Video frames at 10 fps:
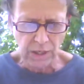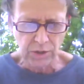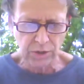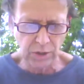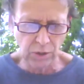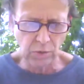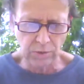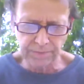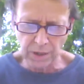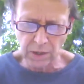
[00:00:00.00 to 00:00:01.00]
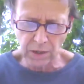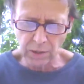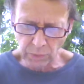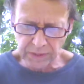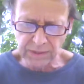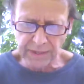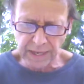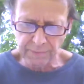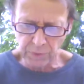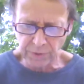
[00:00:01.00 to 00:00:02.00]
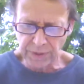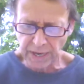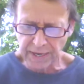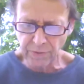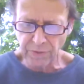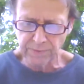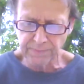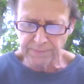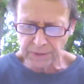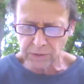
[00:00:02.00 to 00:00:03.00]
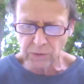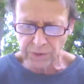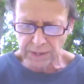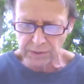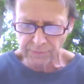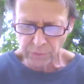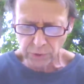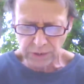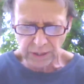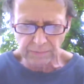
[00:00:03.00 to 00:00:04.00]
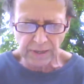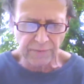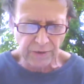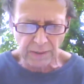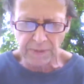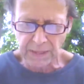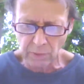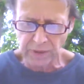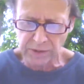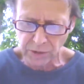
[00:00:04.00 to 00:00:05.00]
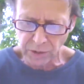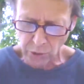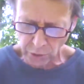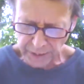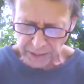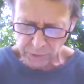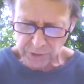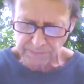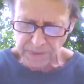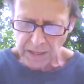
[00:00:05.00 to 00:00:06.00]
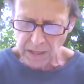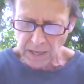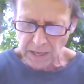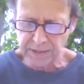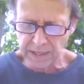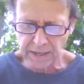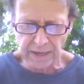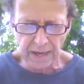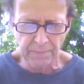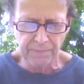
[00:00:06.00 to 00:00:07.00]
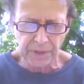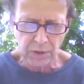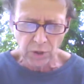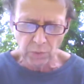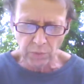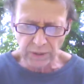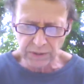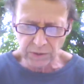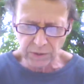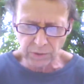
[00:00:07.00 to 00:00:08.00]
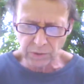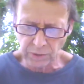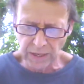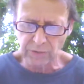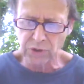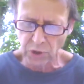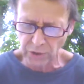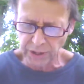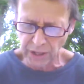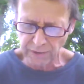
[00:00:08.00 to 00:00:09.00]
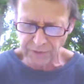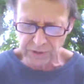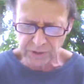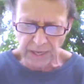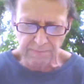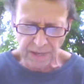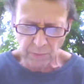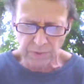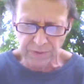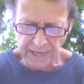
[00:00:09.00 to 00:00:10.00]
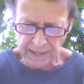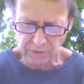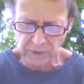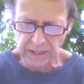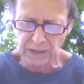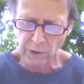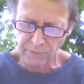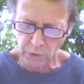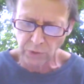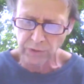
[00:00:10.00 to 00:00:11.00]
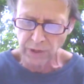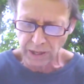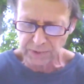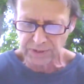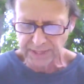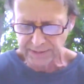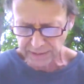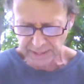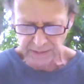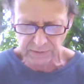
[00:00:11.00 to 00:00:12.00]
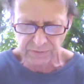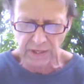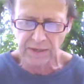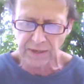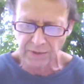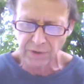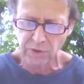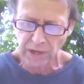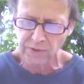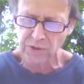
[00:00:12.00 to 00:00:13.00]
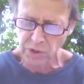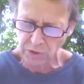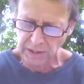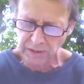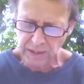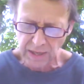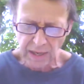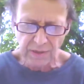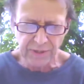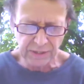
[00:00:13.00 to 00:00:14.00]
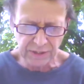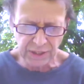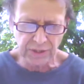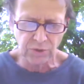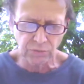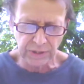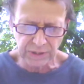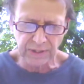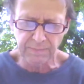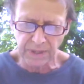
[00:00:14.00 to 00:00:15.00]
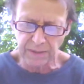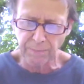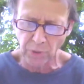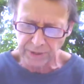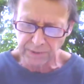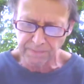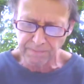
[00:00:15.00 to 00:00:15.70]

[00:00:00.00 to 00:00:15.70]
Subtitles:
So, on Wednesday, April the 9th, 2014, my family and I went to the courthouse at 10 a.m. We went to the Crown Attorney office and met with Catherine and her 4 homicide detectives and another Crown Attorney that had just recently been appointed.